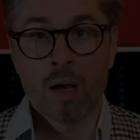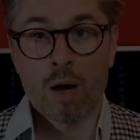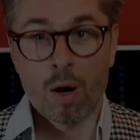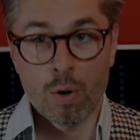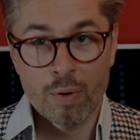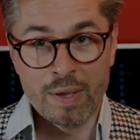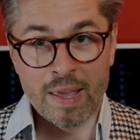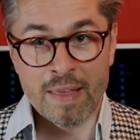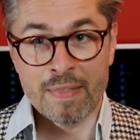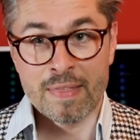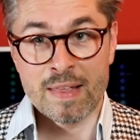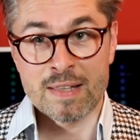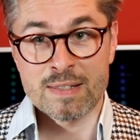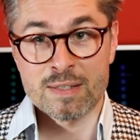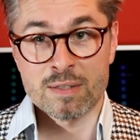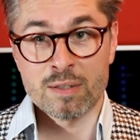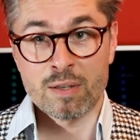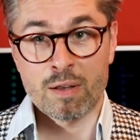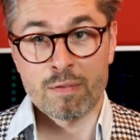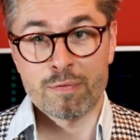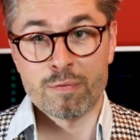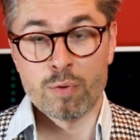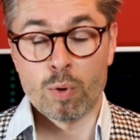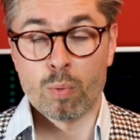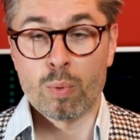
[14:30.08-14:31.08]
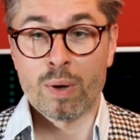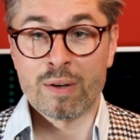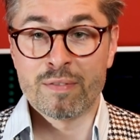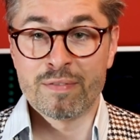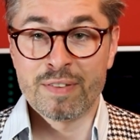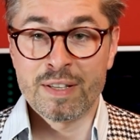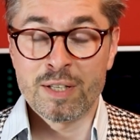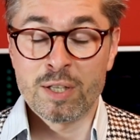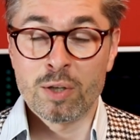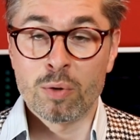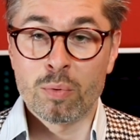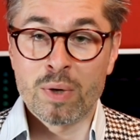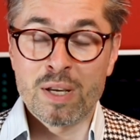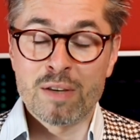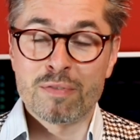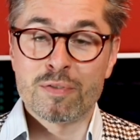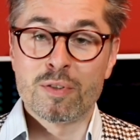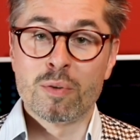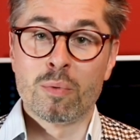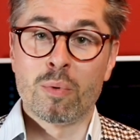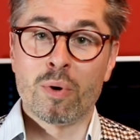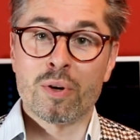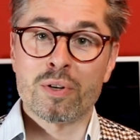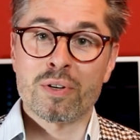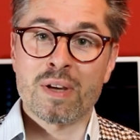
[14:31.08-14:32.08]
Okay, that's enough for one video. If
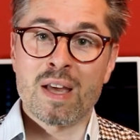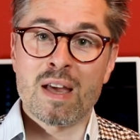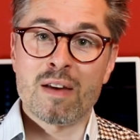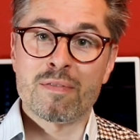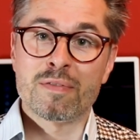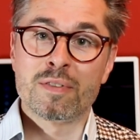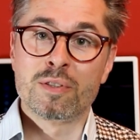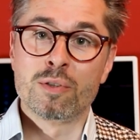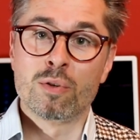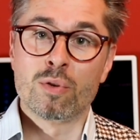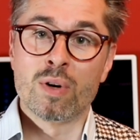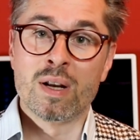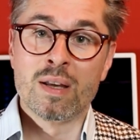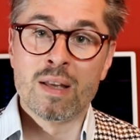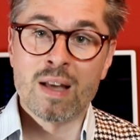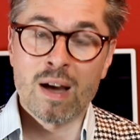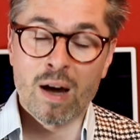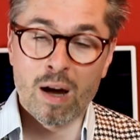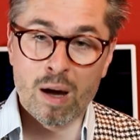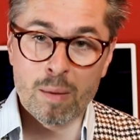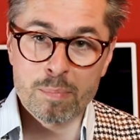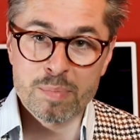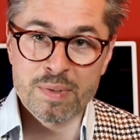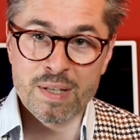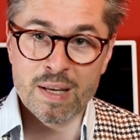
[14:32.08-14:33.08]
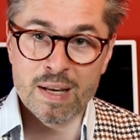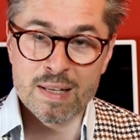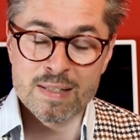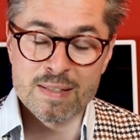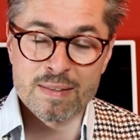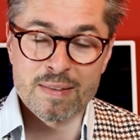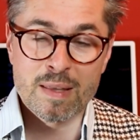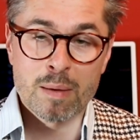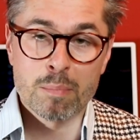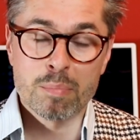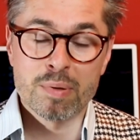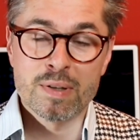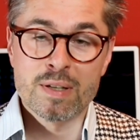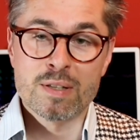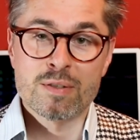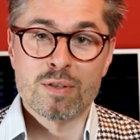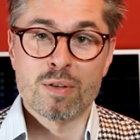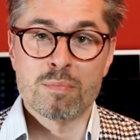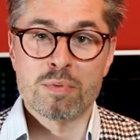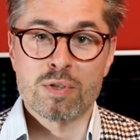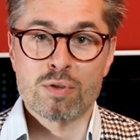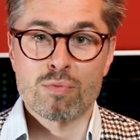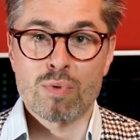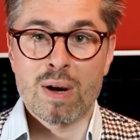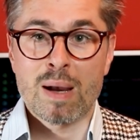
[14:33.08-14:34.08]
you want to have your updates, then please
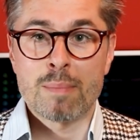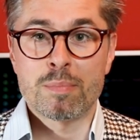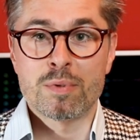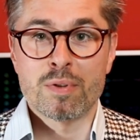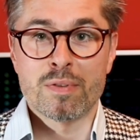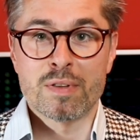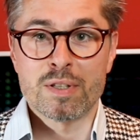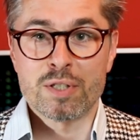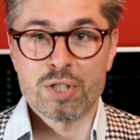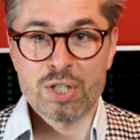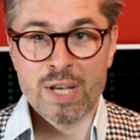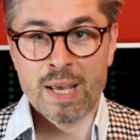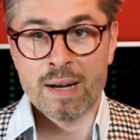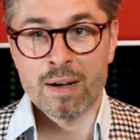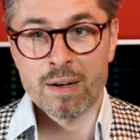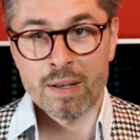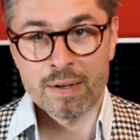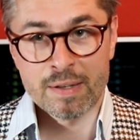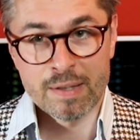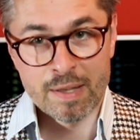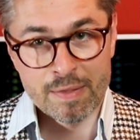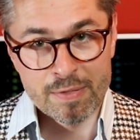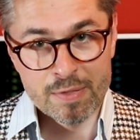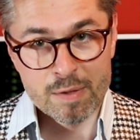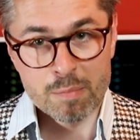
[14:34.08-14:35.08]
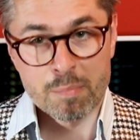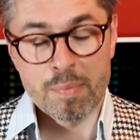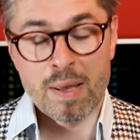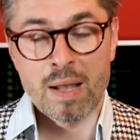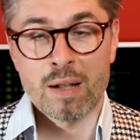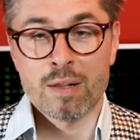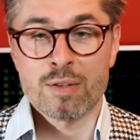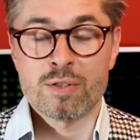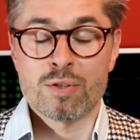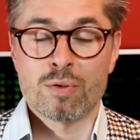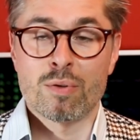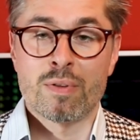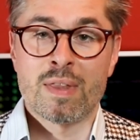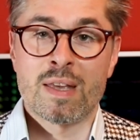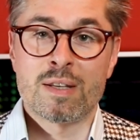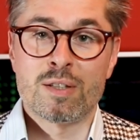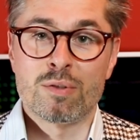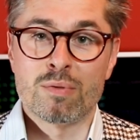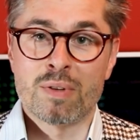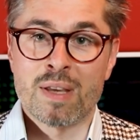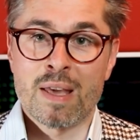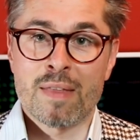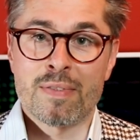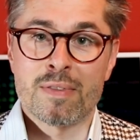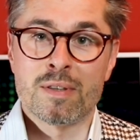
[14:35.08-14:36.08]
subscribe to the channel and hit the bell so that
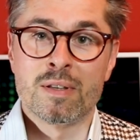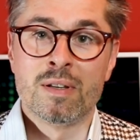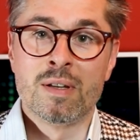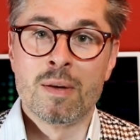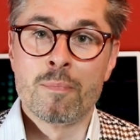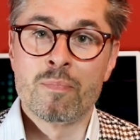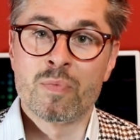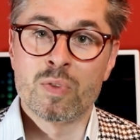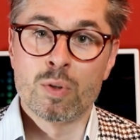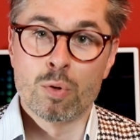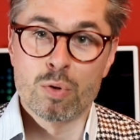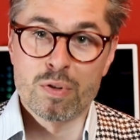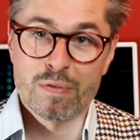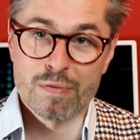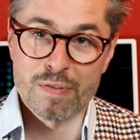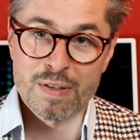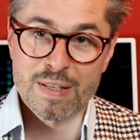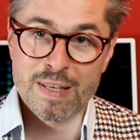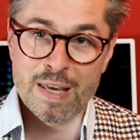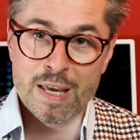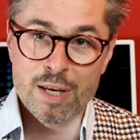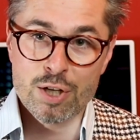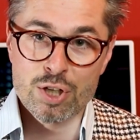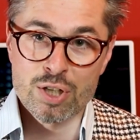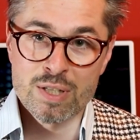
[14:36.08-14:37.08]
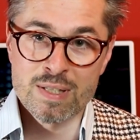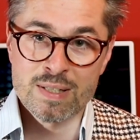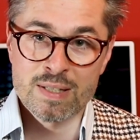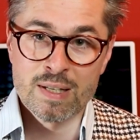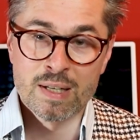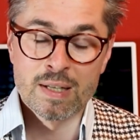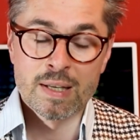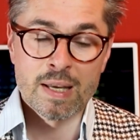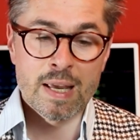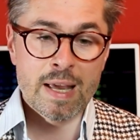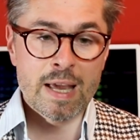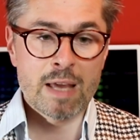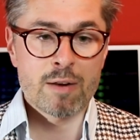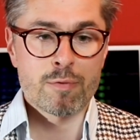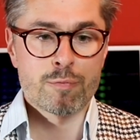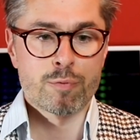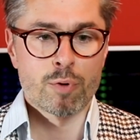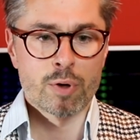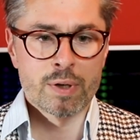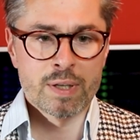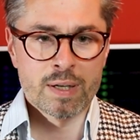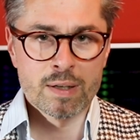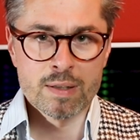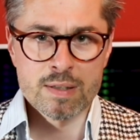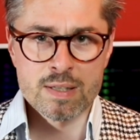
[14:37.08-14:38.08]
you get the notifications. And
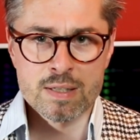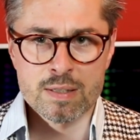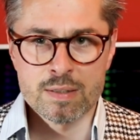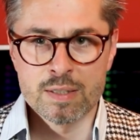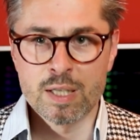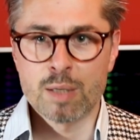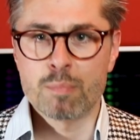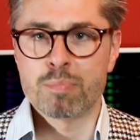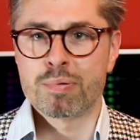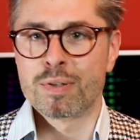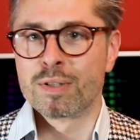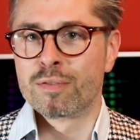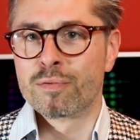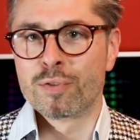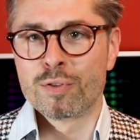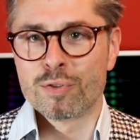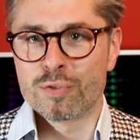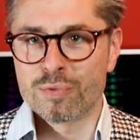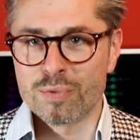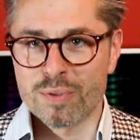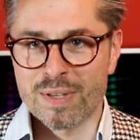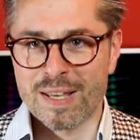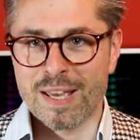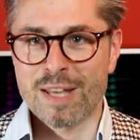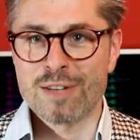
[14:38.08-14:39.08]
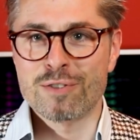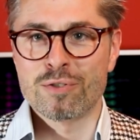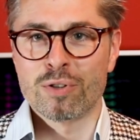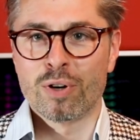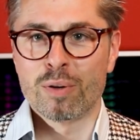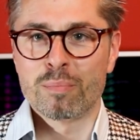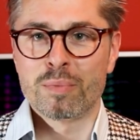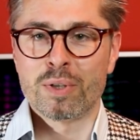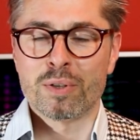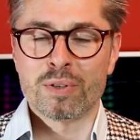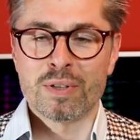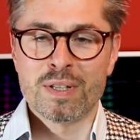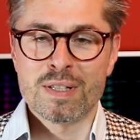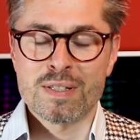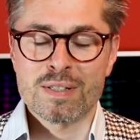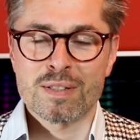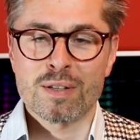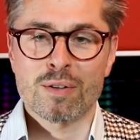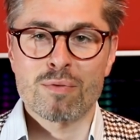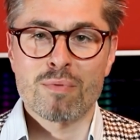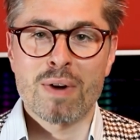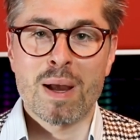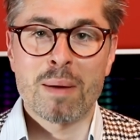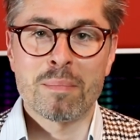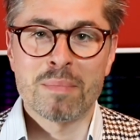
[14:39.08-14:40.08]
for little sneak previews, you can join me on
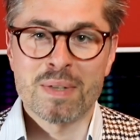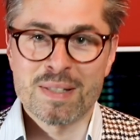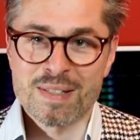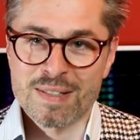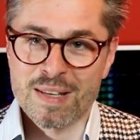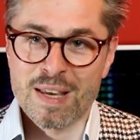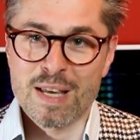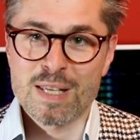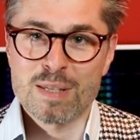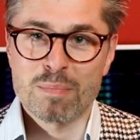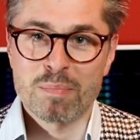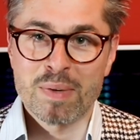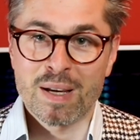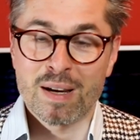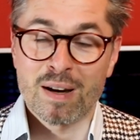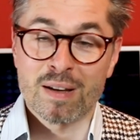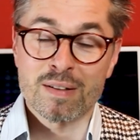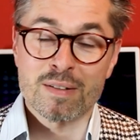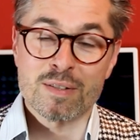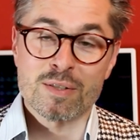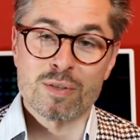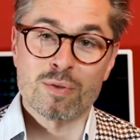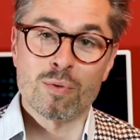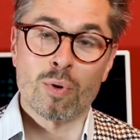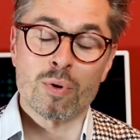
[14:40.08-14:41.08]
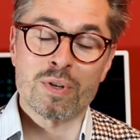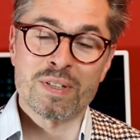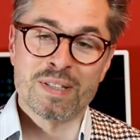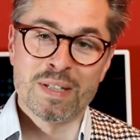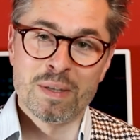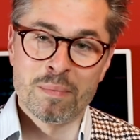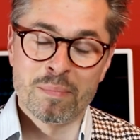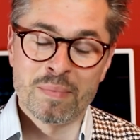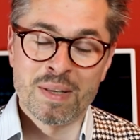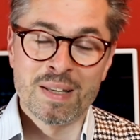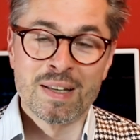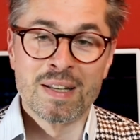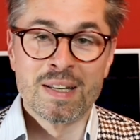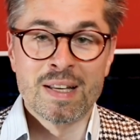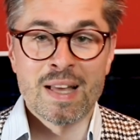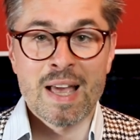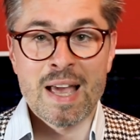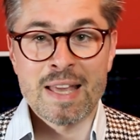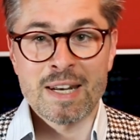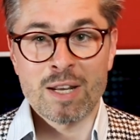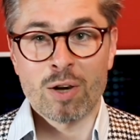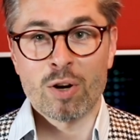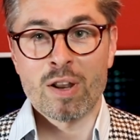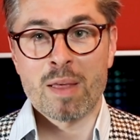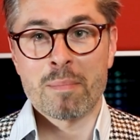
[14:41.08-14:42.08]
Instagram. It's caseback_Tim.
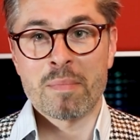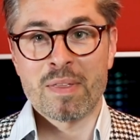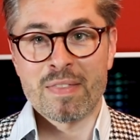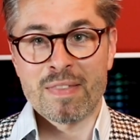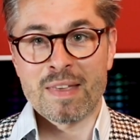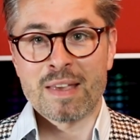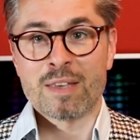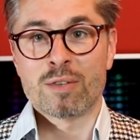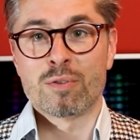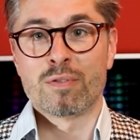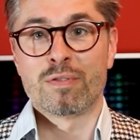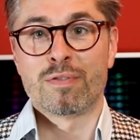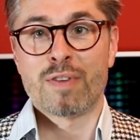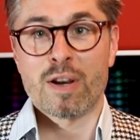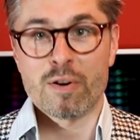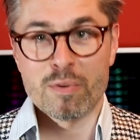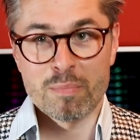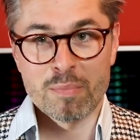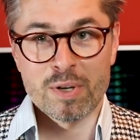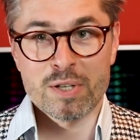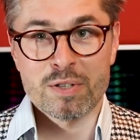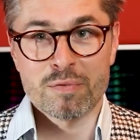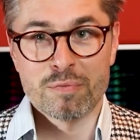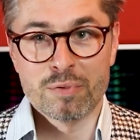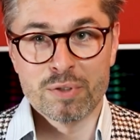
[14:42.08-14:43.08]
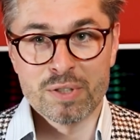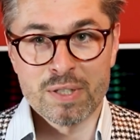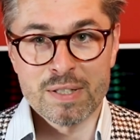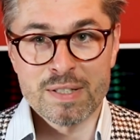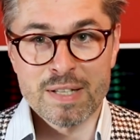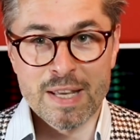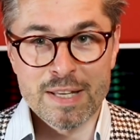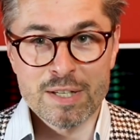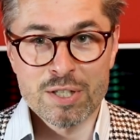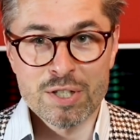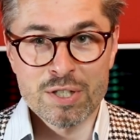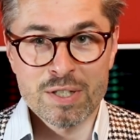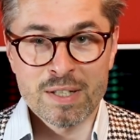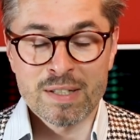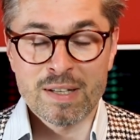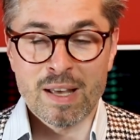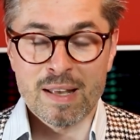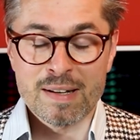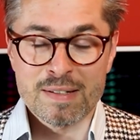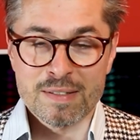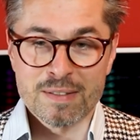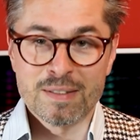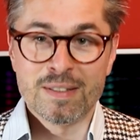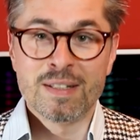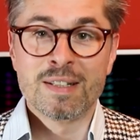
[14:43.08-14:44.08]
And now let me thank you very much for your attention, and
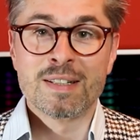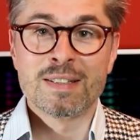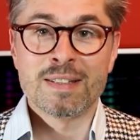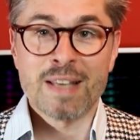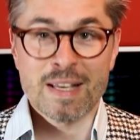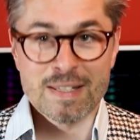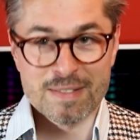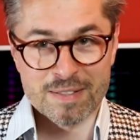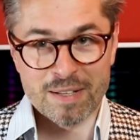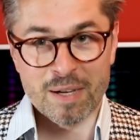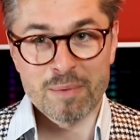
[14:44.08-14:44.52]
until next